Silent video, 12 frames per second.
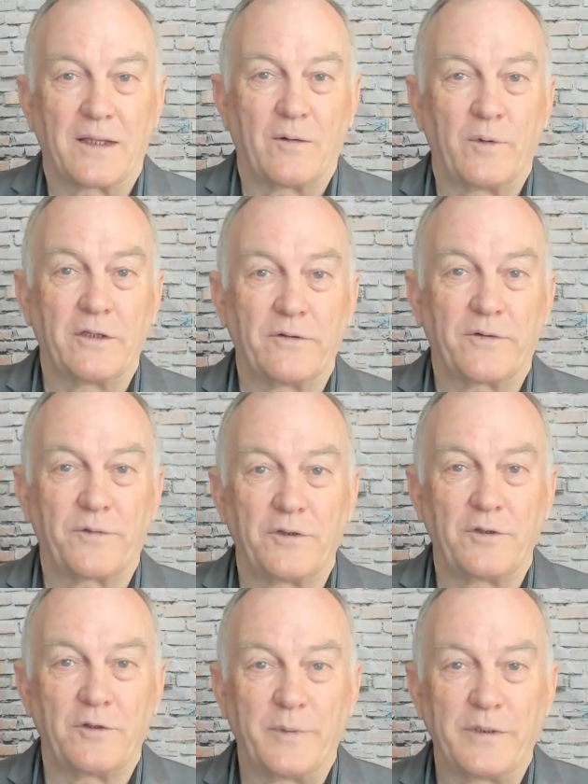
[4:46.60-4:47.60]
well,
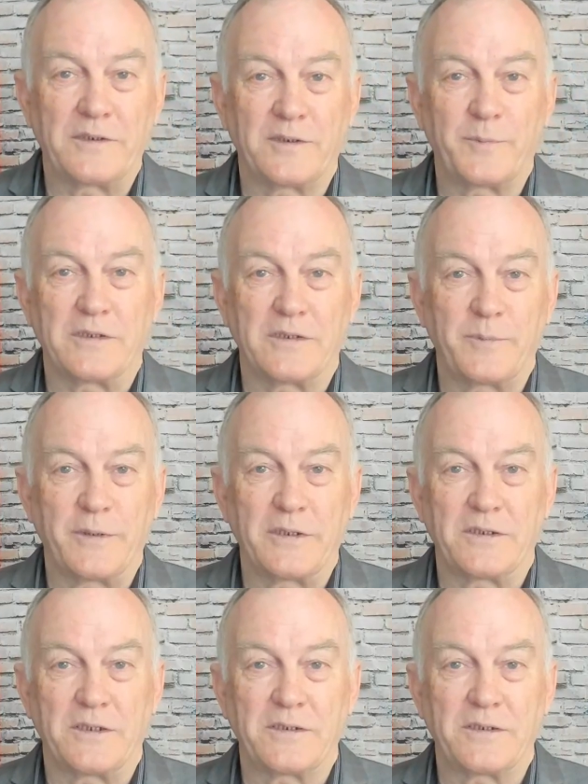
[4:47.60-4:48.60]
through
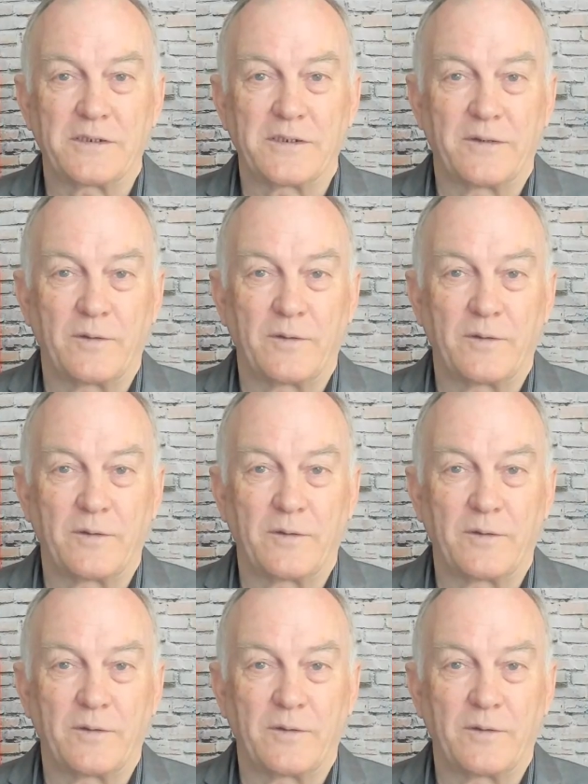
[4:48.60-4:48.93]
business,